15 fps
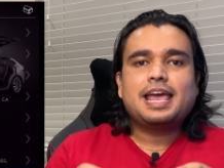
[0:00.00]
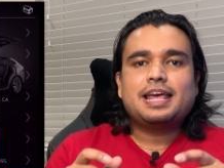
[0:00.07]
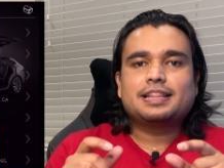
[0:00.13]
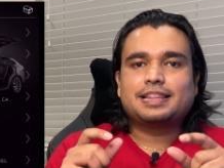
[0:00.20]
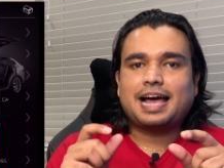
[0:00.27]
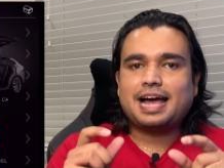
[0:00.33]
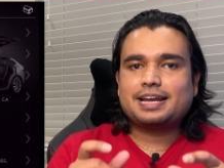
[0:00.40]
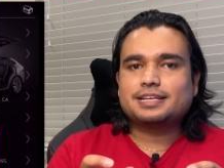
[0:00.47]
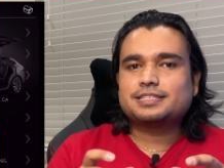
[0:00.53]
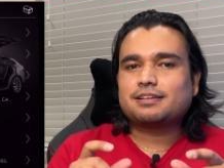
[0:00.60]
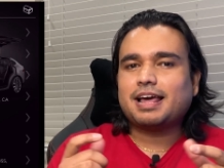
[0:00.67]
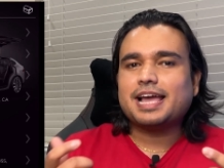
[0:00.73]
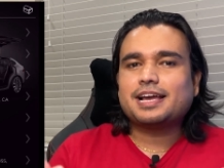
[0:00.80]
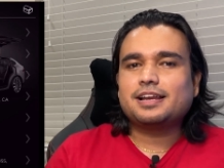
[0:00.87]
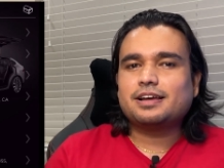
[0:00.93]
That is
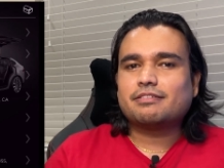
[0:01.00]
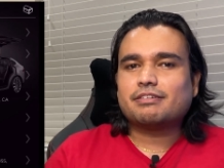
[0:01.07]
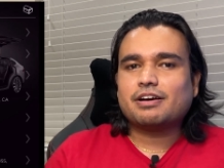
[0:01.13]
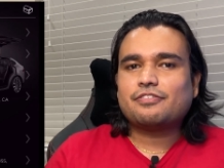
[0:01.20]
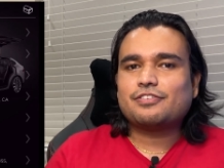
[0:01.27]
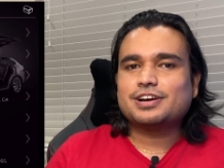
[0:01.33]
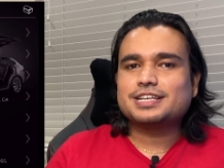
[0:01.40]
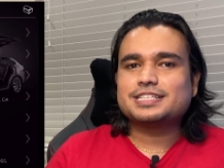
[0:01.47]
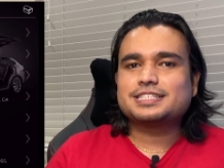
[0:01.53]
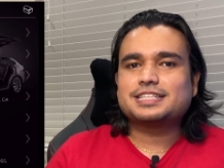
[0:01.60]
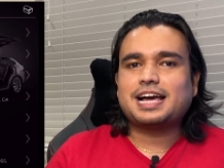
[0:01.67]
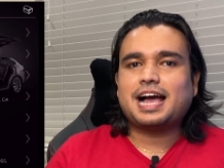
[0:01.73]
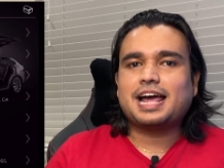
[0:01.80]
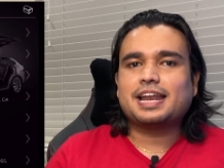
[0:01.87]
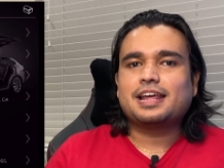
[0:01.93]
likely a reference
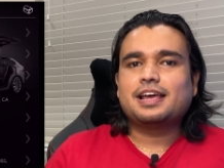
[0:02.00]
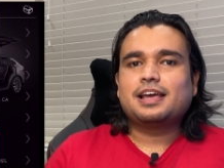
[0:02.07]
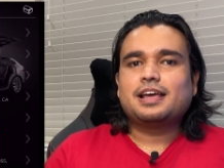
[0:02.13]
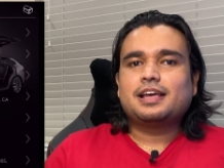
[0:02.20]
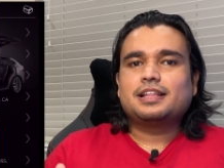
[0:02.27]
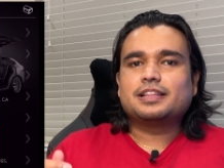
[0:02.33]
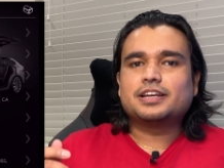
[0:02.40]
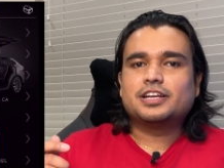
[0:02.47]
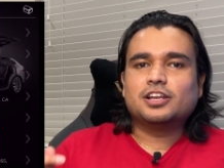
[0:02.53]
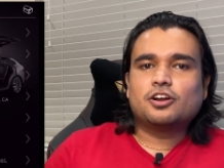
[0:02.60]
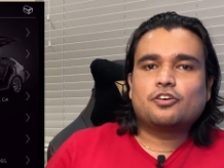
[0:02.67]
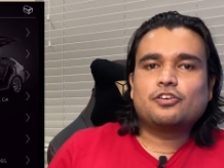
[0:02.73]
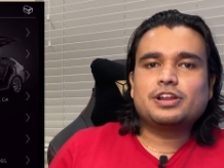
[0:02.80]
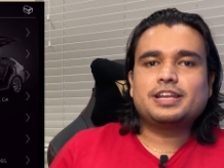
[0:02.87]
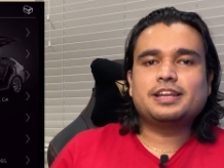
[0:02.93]
that the
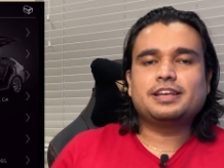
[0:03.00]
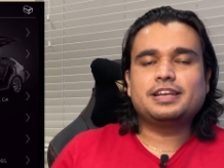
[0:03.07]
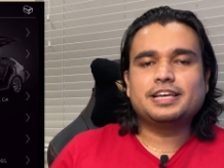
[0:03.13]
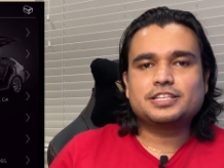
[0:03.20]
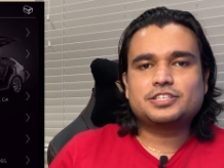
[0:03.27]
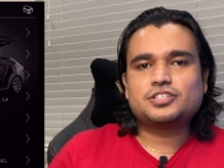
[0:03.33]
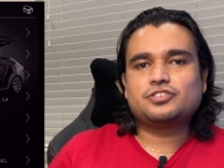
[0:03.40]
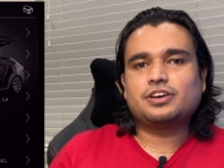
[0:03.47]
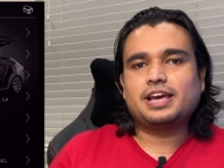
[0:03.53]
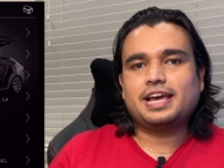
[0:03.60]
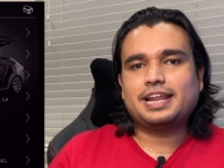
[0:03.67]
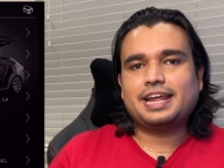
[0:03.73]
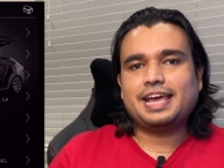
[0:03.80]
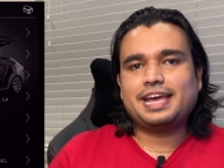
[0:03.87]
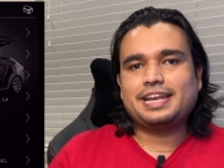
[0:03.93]
DeLorean needs to
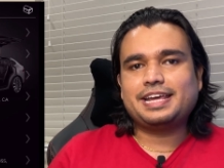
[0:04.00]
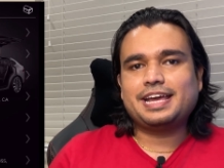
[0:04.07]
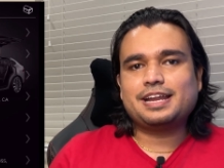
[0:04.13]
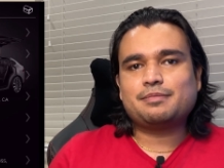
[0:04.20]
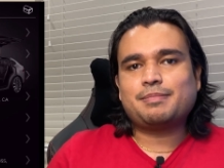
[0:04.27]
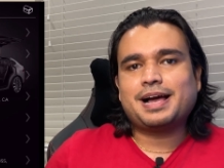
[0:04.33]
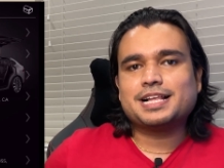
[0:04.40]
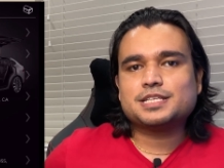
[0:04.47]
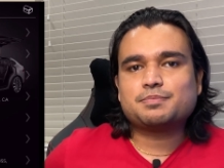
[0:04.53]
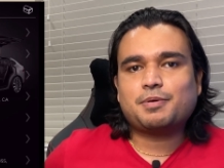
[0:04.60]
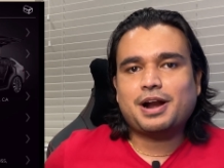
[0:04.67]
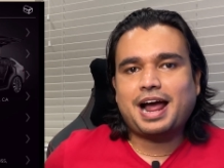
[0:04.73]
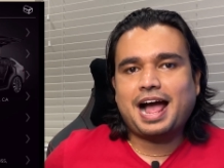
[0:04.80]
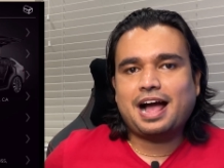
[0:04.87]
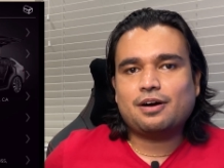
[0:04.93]
hit 88 miles
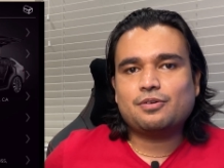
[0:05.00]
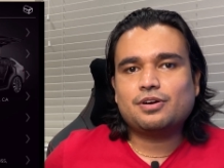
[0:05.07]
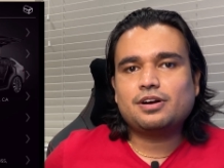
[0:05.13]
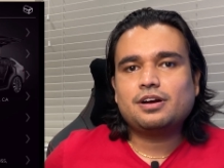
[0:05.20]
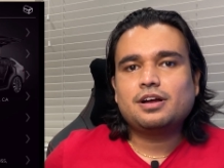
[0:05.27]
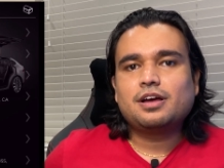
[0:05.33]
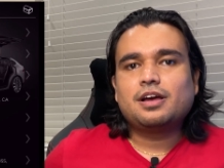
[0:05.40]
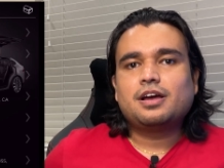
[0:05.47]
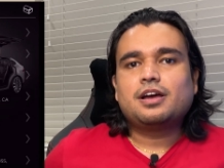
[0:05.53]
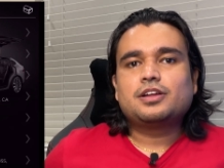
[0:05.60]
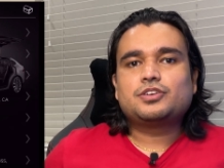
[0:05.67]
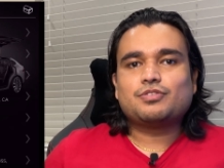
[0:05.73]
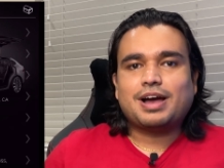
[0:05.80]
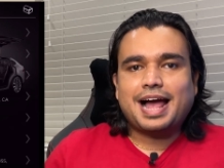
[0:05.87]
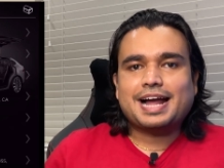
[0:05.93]
per hour
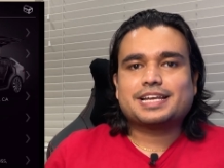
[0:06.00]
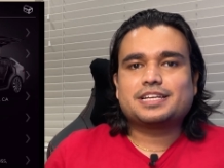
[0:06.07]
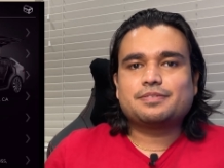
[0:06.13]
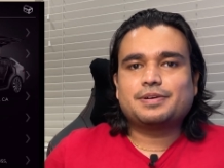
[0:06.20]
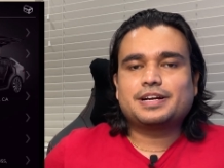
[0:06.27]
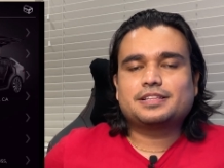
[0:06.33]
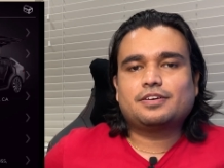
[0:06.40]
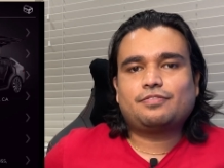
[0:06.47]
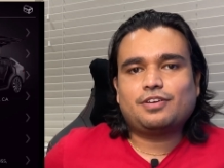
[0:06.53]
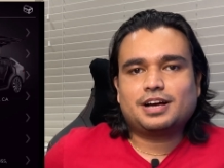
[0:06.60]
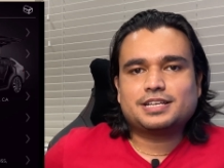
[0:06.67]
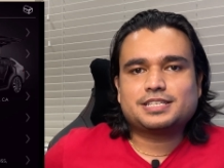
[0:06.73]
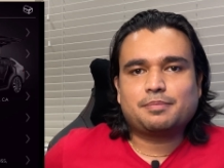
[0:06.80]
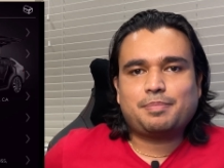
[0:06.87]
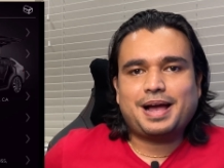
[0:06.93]
to activate the
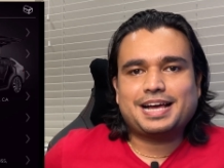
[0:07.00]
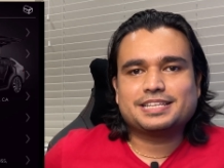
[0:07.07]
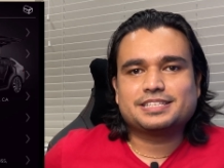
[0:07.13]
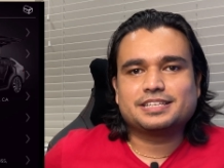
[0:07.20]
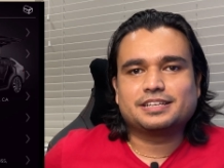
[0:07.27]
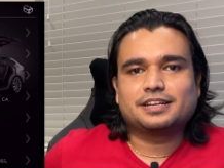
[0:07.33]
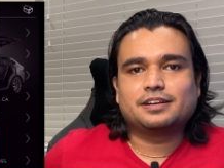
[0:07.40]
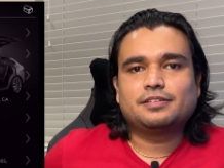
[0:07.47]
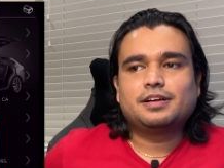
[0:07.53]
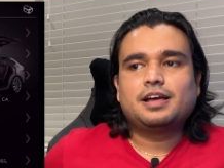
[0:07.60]
flux capacitor.